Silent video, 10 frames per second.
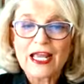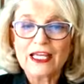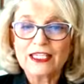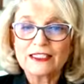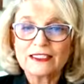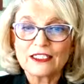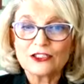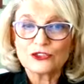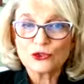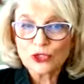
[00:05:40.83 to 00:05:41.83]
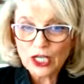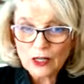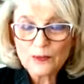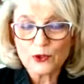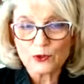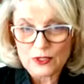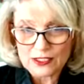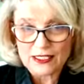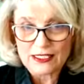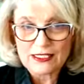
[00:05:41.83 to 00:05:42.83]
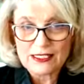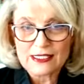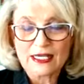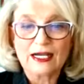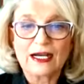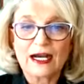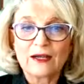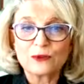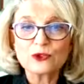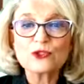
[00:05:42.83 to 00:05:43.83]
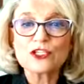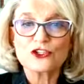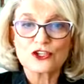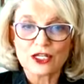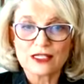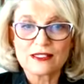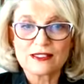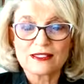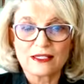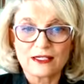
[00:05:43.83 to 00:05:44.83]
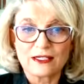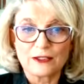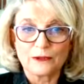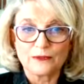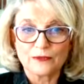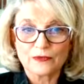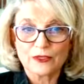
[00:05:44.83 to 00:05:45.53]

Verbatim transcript: And to help you with this, uh, I want to suggest um,